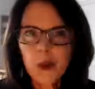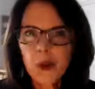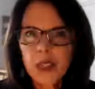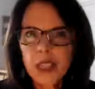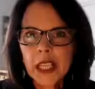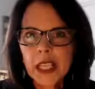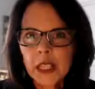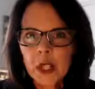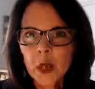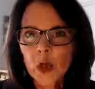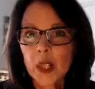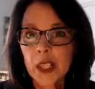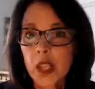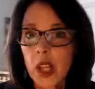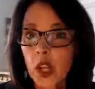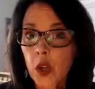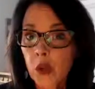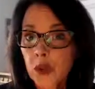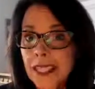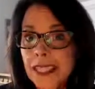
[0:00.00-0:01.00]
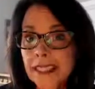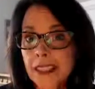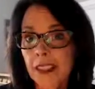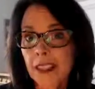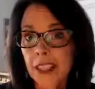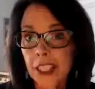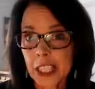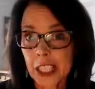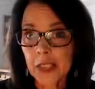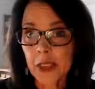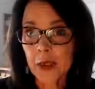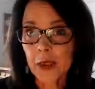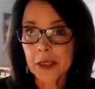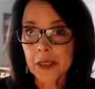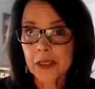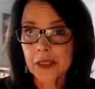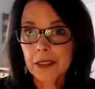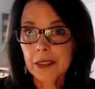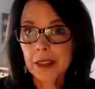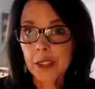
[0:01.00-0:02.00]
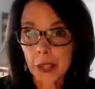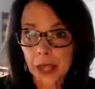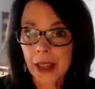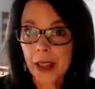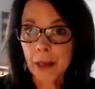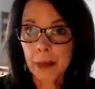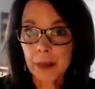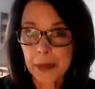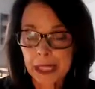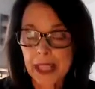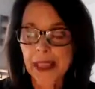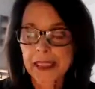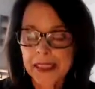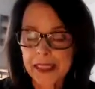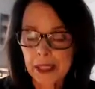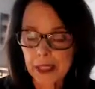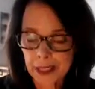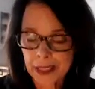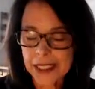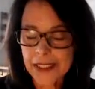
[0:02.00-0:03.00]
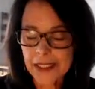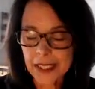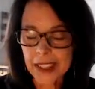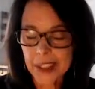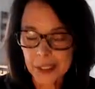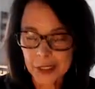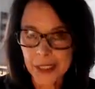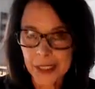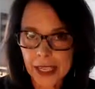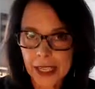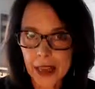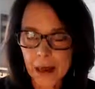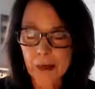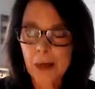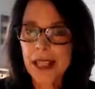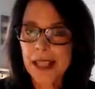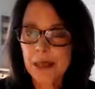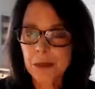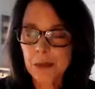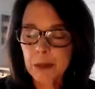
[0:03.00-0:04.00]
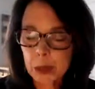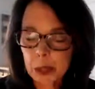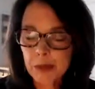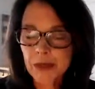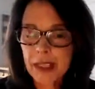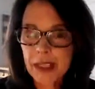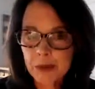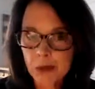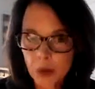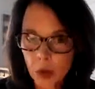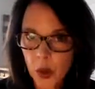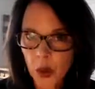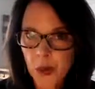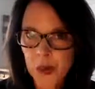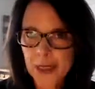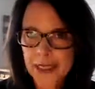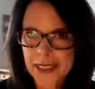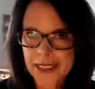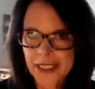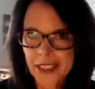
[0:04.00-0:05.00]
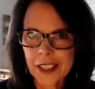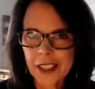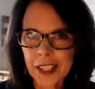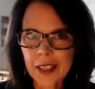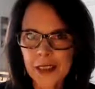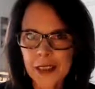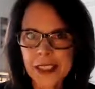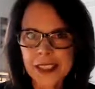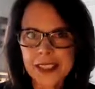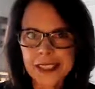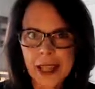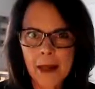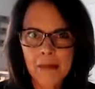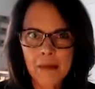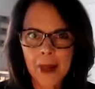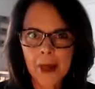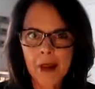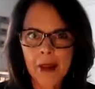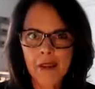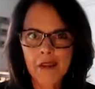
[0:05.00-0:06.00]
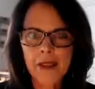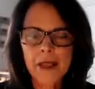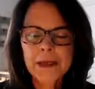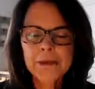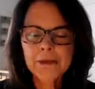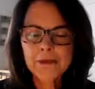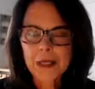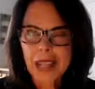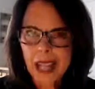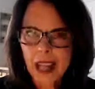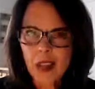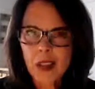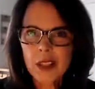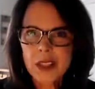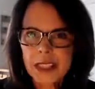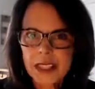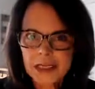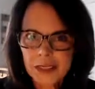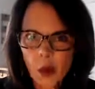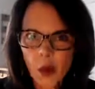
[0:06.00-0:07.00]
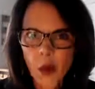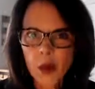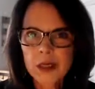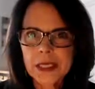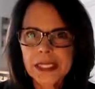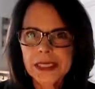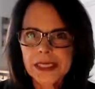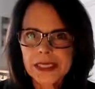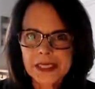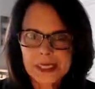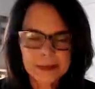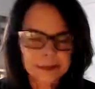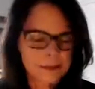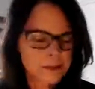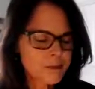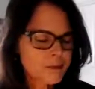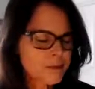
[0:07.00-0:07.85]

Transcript: who are owning our own crap, yes, owning our own crap and moving forward in our own step of health and wholeness and